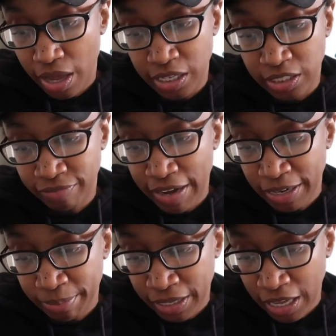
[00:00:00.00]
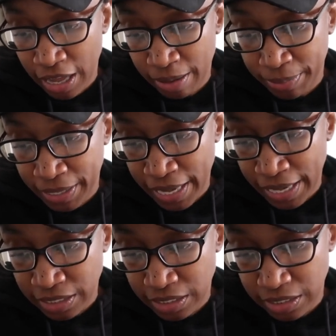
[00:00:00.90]
it's vitamin
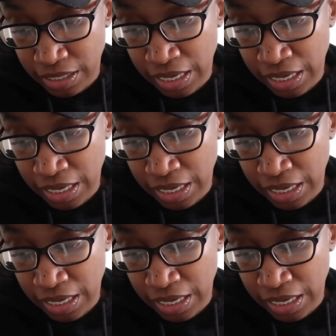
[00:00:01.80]
complex,